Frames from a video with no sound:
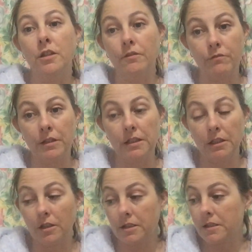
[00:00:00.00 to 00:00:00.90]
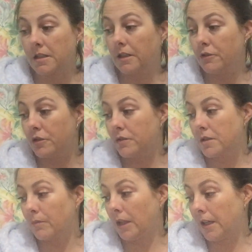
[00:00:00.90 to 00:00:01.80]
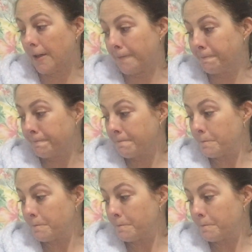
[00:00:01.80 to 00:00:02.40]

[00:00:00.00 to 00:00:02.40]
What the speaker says: I'd really like to send you some yarn.